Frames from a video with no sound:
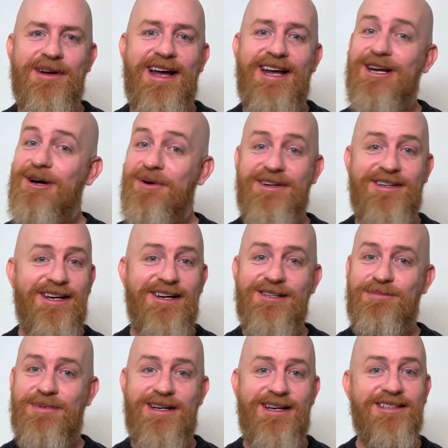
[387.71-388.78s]
and I know it
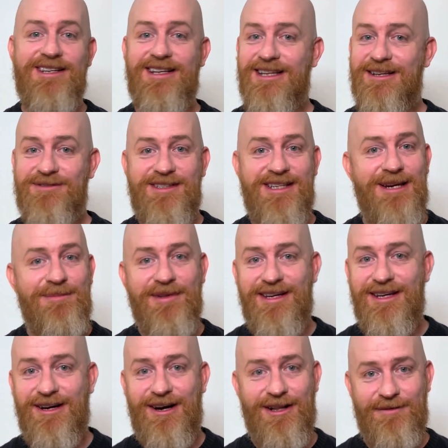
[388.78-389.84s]
does because it lives
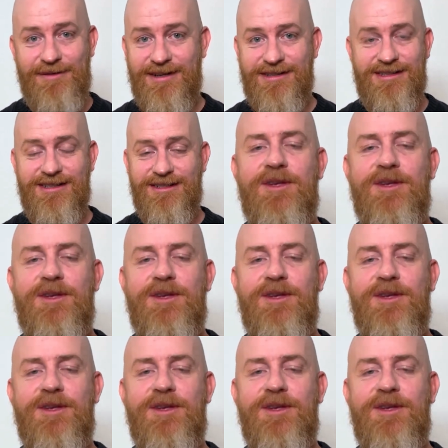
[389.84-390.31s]
deeply in all of us.